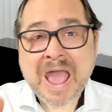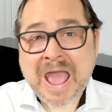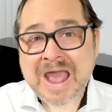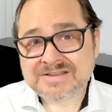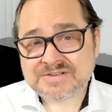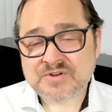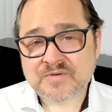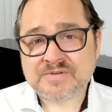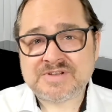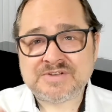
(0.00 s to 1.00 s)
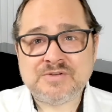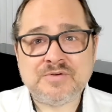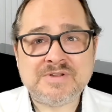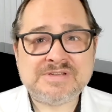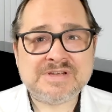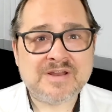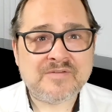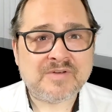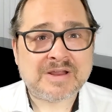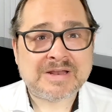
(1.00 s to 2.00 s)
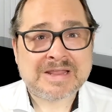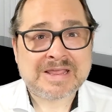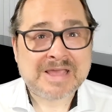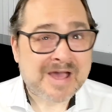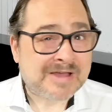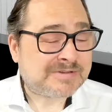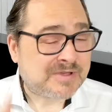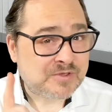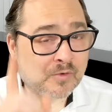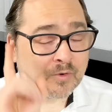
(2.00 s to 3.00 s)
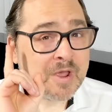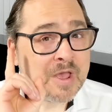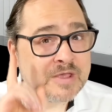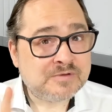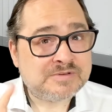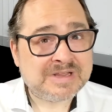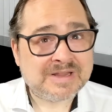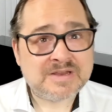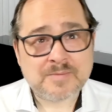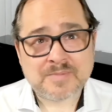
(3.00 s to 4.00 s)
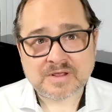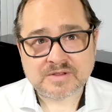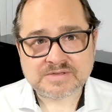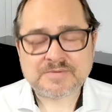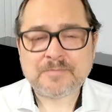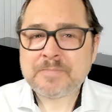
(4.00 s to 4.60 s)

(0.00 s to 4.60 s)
and services, you can significantly cut your utility bills.